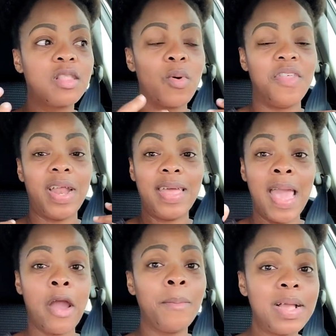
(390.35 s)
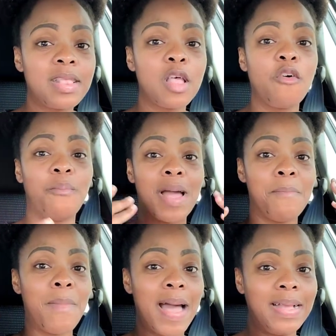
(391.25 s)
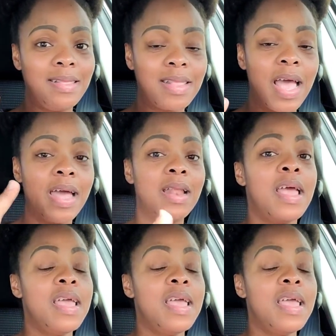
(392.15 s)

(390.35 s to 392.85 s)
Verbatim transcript: the way that I carry myself, my mindset,